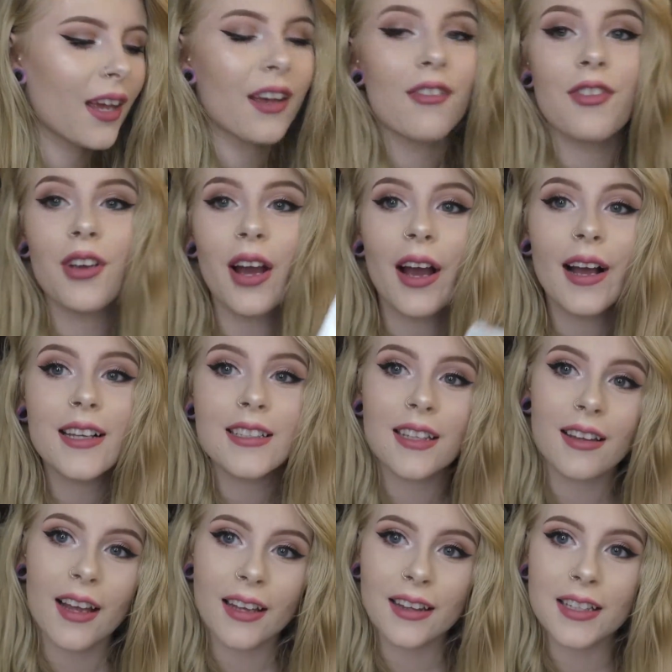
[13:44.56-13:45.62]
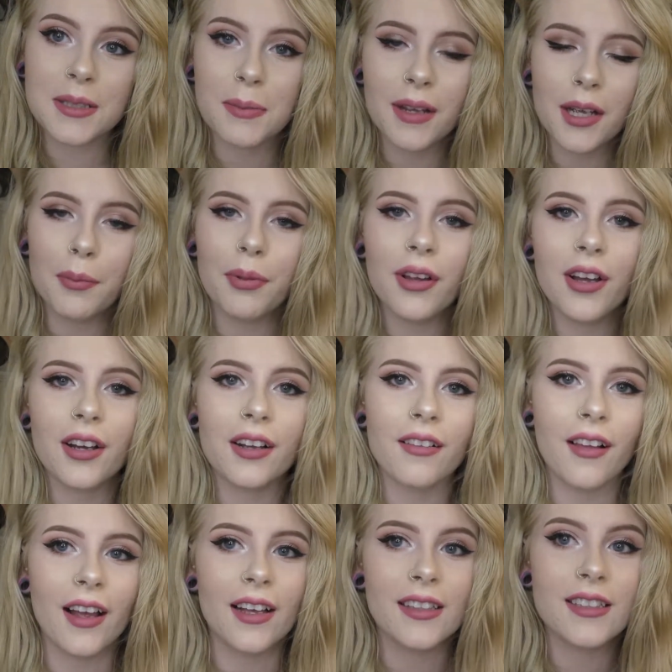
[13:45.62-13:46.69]
if you guys like this makeup look,
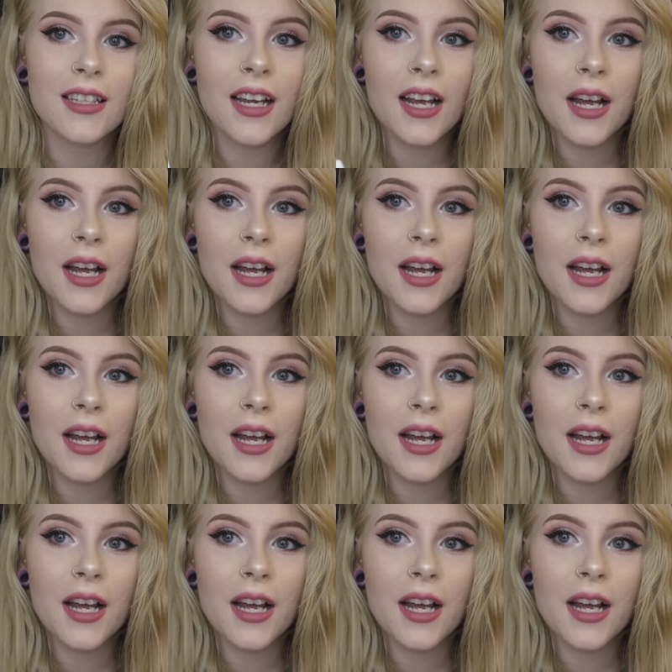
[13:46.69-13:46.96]
liked